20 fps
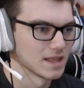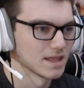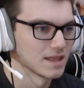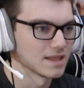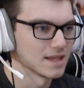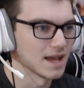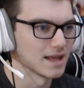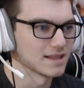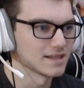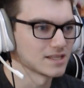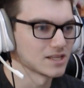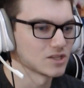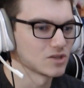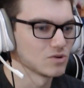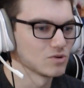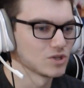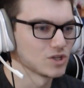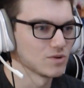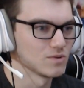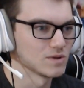Yeah, this is
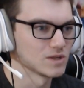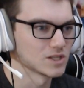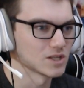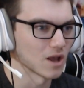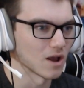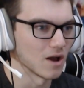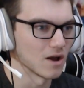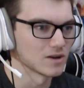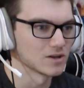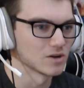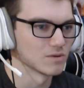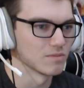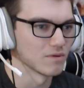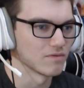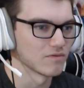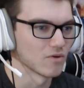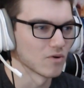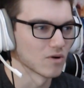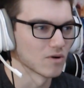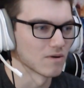who she was under
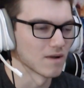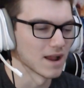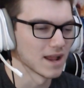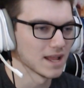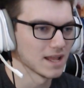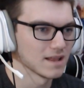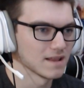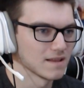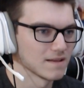before, right?